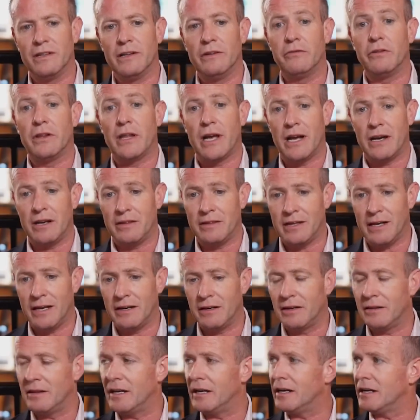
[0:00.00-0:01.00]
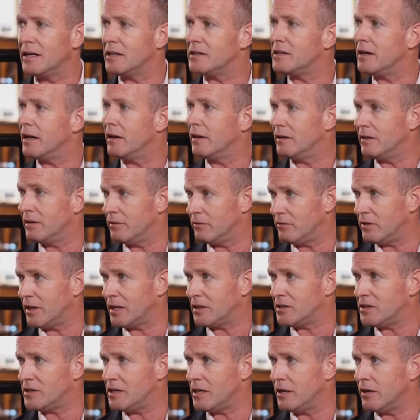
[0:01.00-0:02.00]
deliver that at the end of
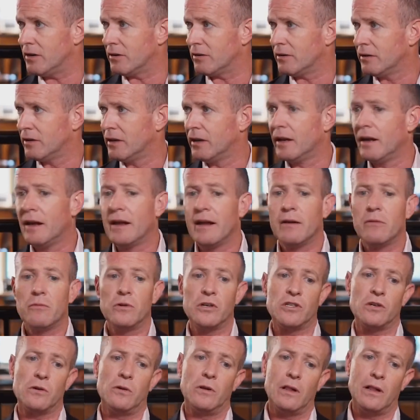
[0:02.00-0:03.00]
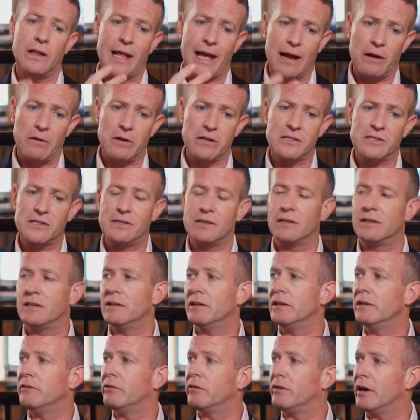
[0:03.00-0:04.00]
next year, which will allow us to
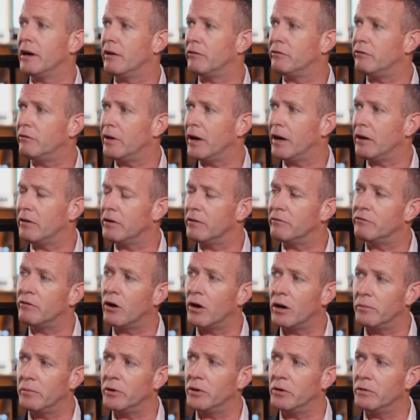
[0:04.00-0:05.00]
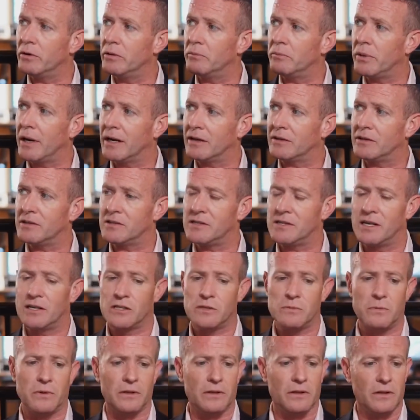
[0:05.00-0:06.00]
deliver our environmental impact
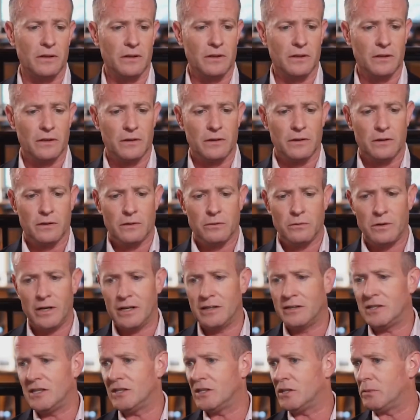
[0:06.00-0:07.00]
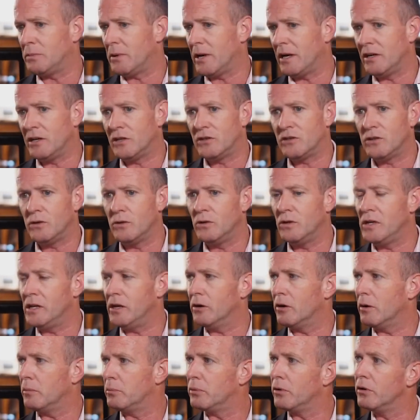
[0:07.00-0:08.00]
assessment. We anticipate a
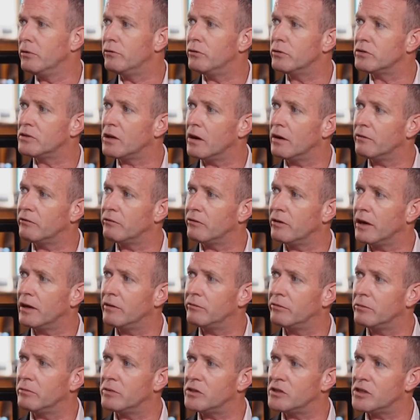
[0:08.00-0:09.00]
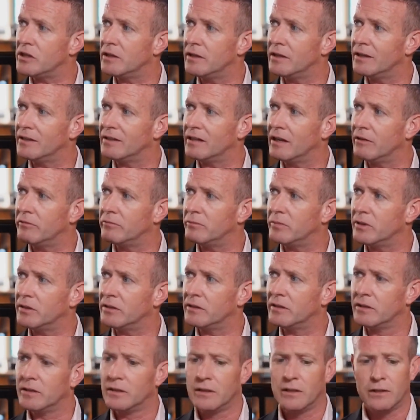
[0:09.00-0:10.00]
2-year approval timeframe from the Chilean
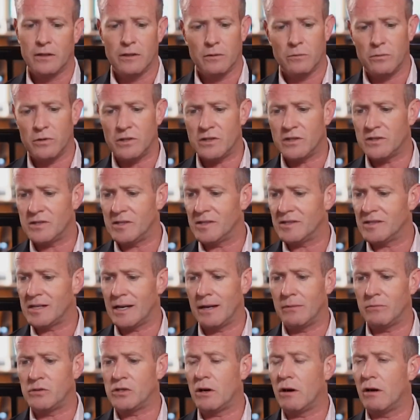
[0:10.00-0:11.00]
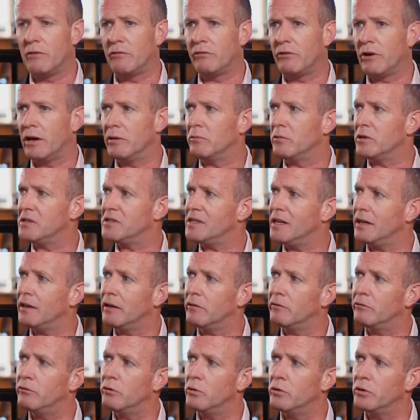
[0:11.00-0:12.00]
government, which is the same timeframe we're
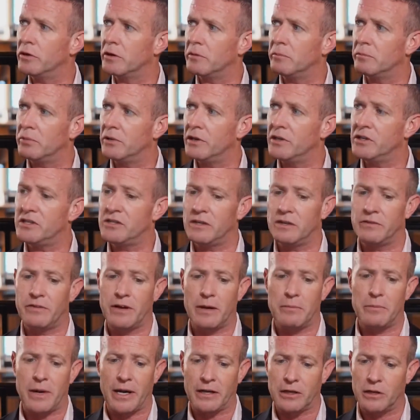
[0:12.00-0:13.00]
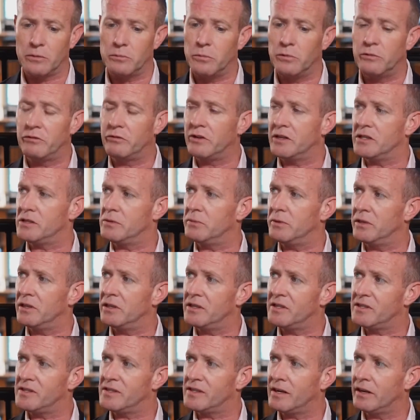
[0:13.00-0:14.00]
setting for the completion of our bankable
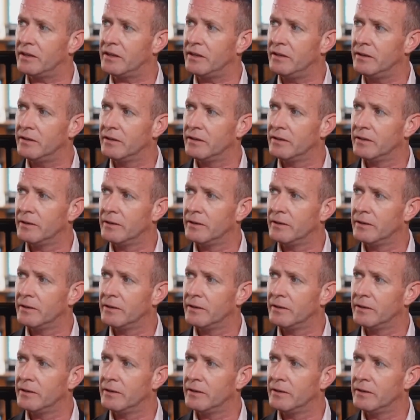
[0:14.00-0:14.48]
feasibility study.